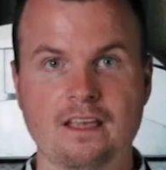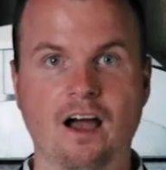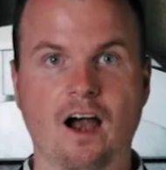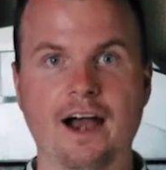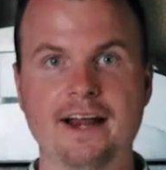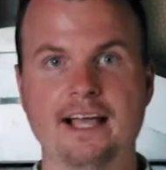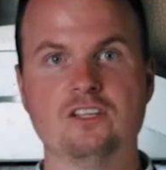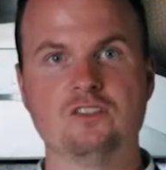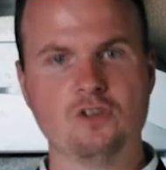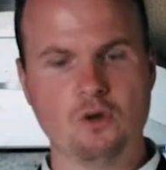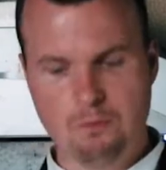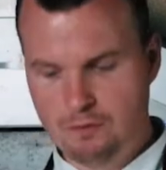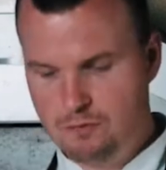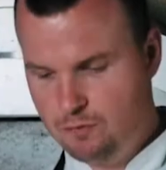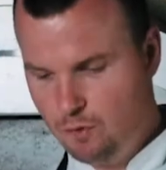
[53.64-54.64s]
All right, guys,
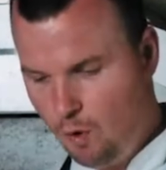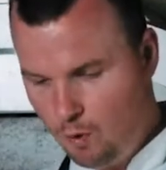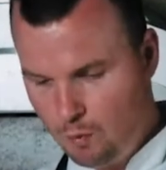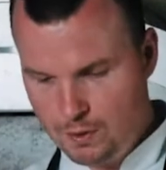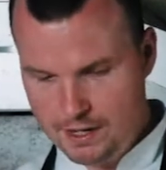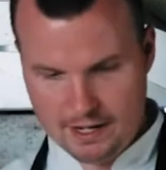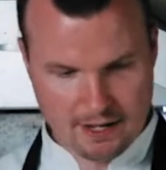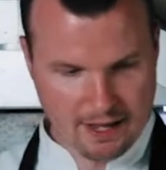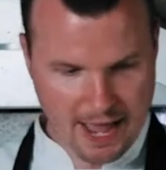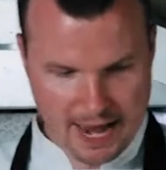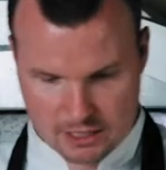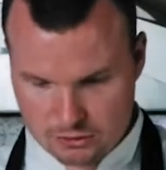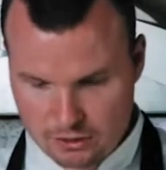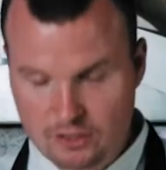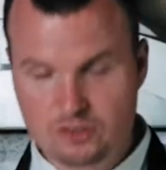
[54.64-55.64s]
so before we
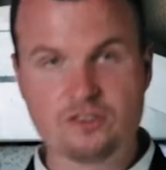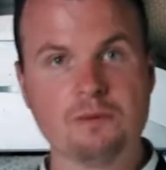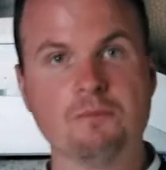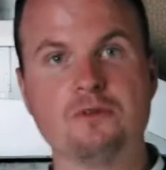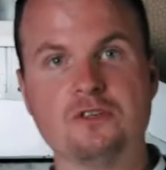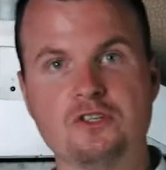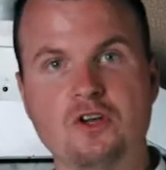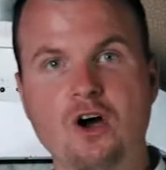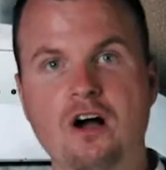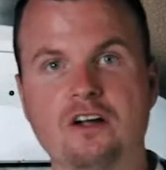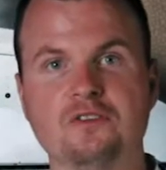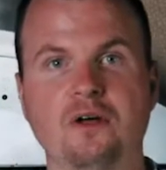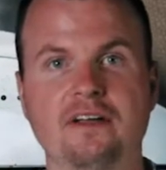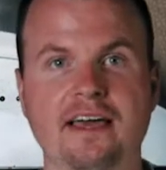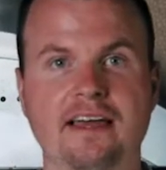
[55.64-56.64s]
actually assemble this
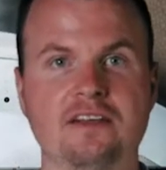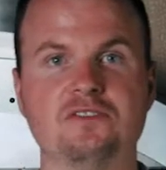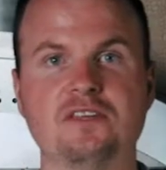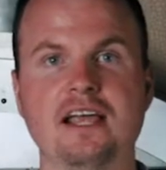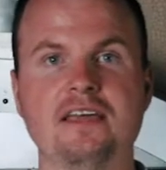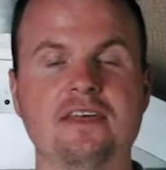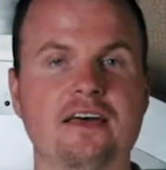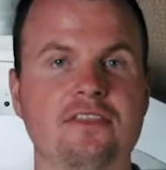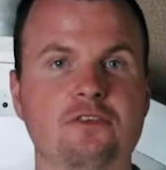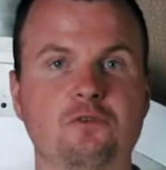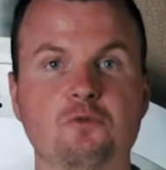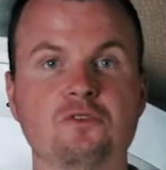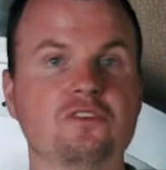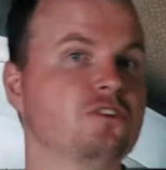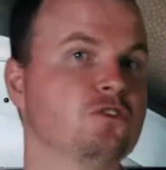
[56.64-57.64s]
cocktail, I gotta say that this
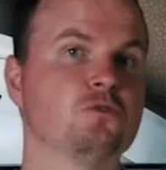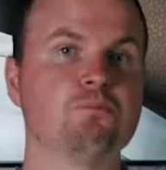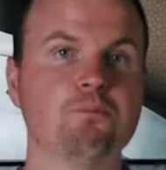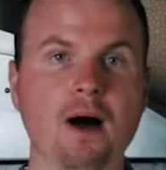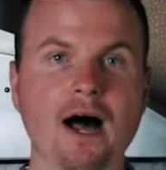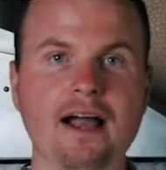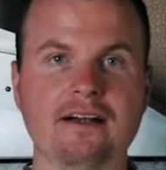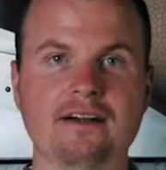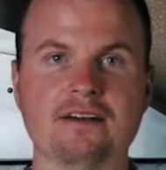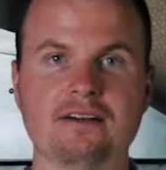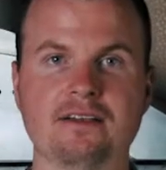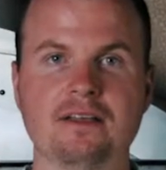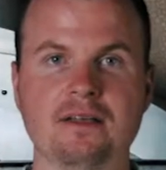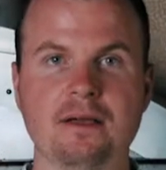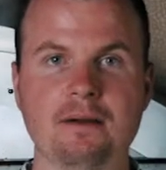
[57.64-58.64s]
was
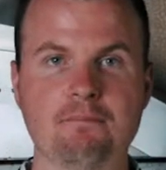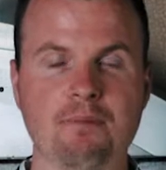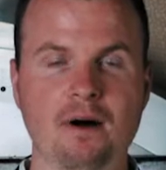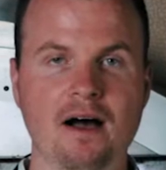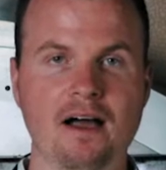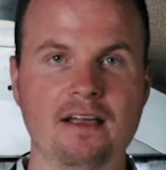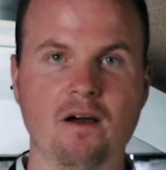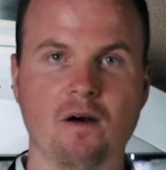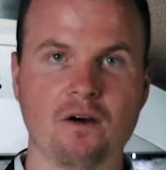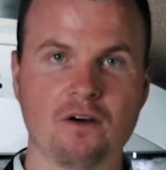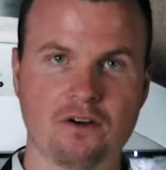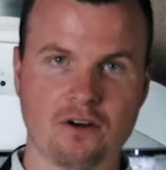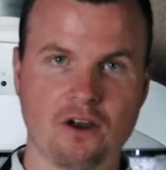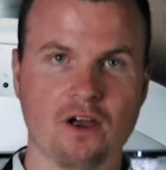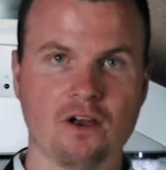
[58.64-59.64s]
inspired by
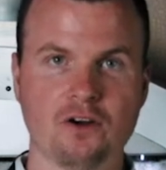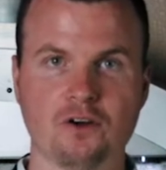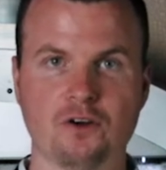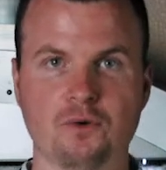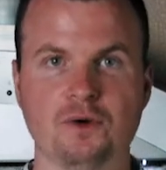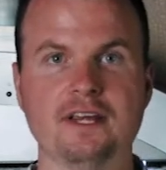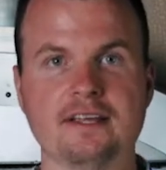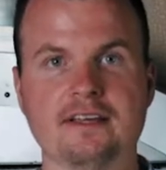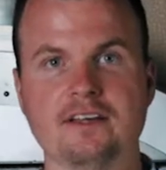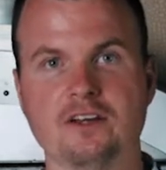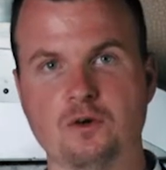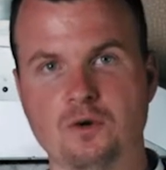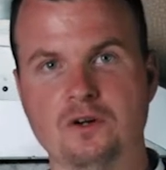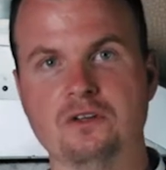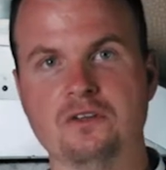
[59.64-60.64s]
our Greek
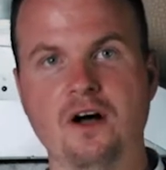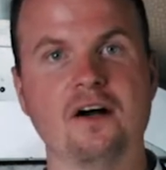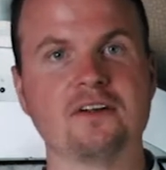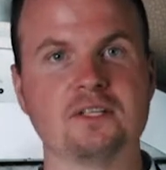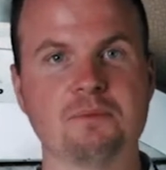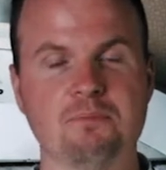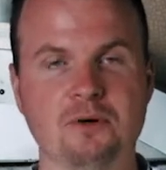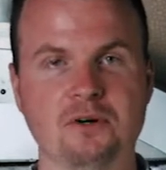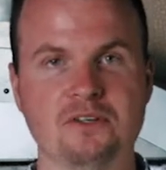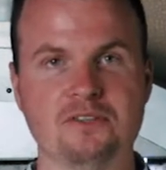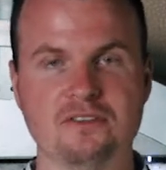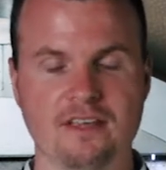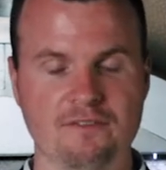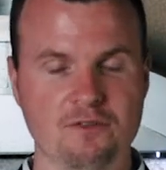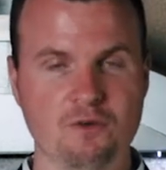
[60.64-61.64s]
grilled
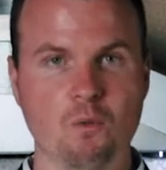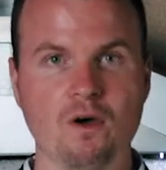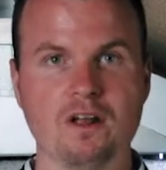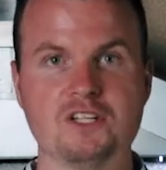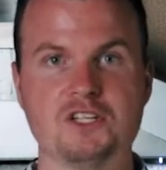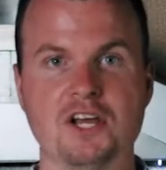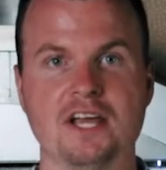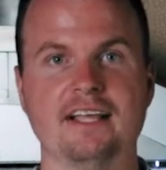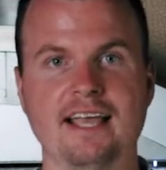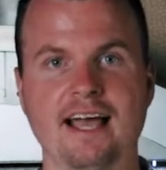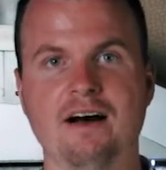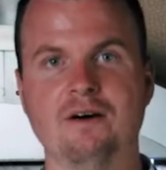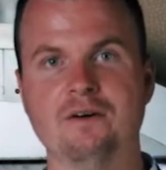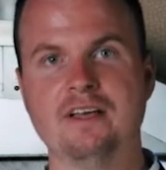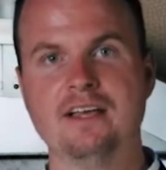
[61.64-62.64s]
octopus. If you wanna check
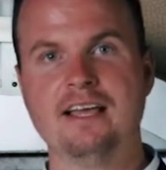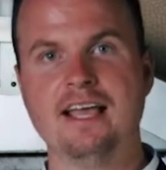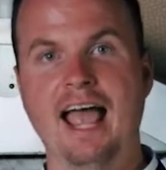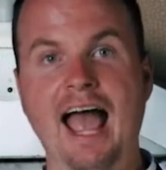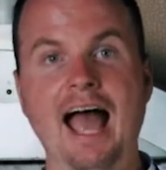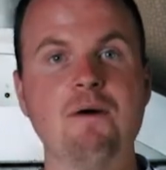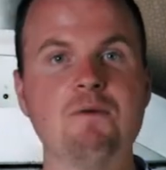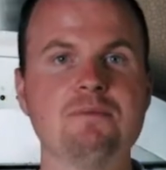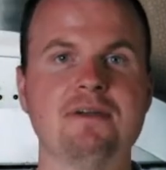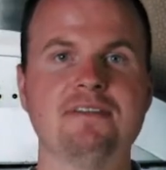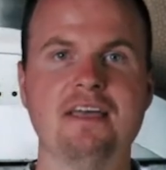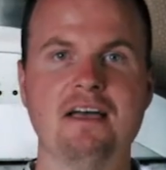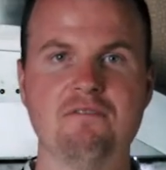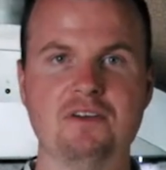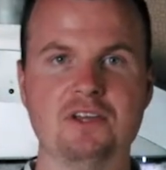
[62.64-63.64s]
out how we
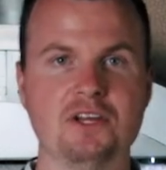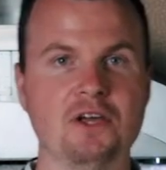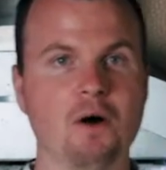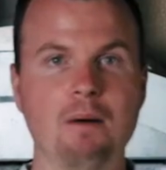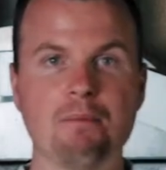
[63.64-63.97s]
made that video,